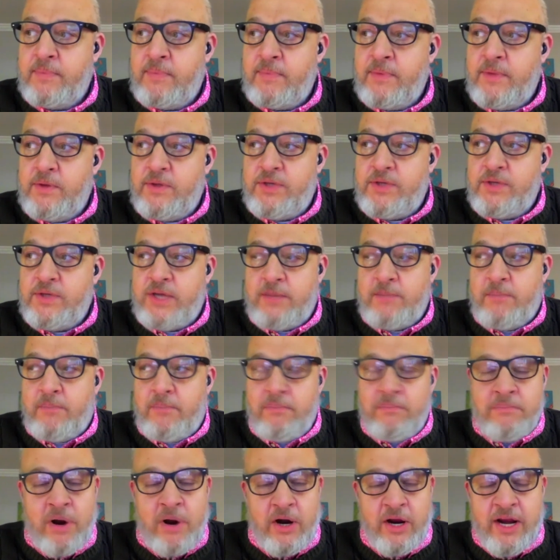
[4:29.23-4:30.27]
using
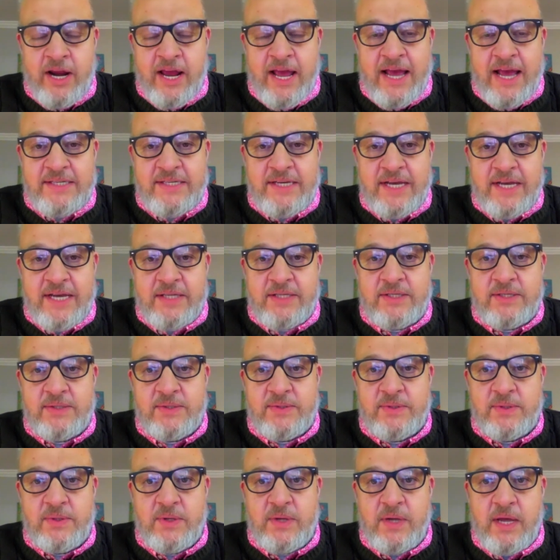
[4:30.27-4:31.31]
marketing
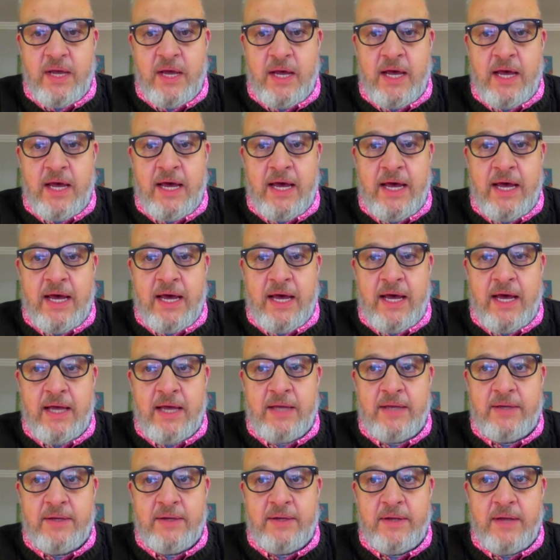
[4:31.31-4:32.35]
assets
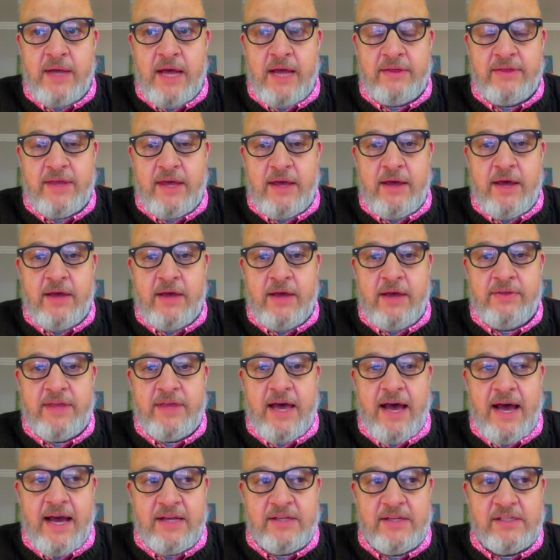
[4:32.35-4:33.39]
at the
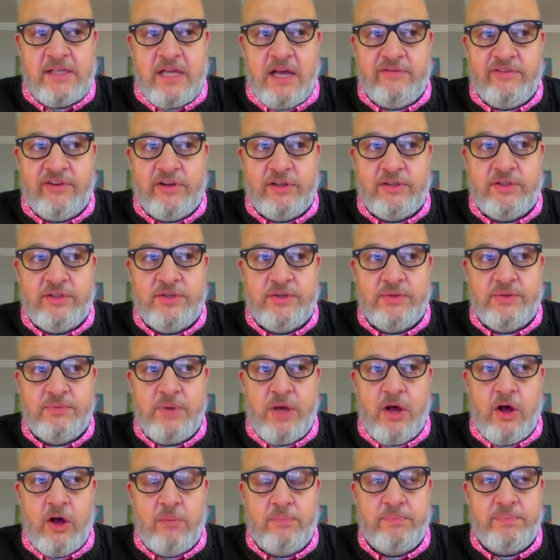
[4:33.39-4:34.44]
highest level to
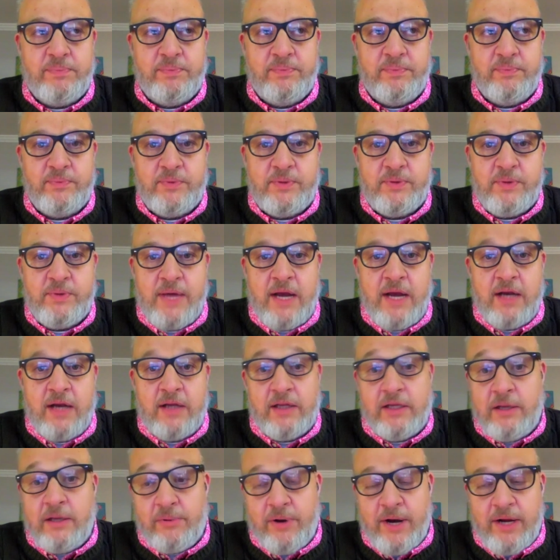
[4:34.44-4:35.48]
help kind of
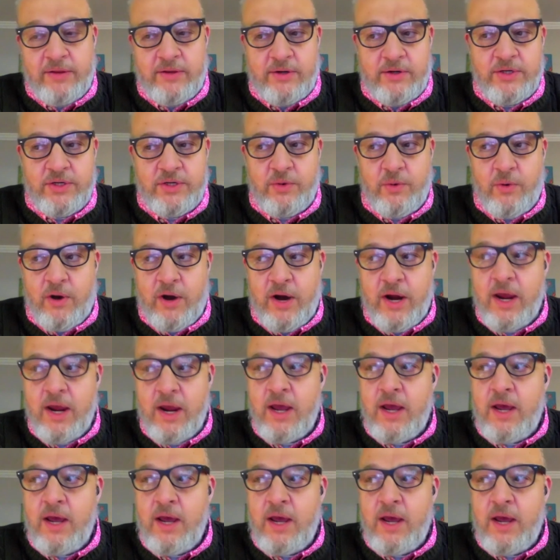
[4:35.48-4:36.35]
liberate their story.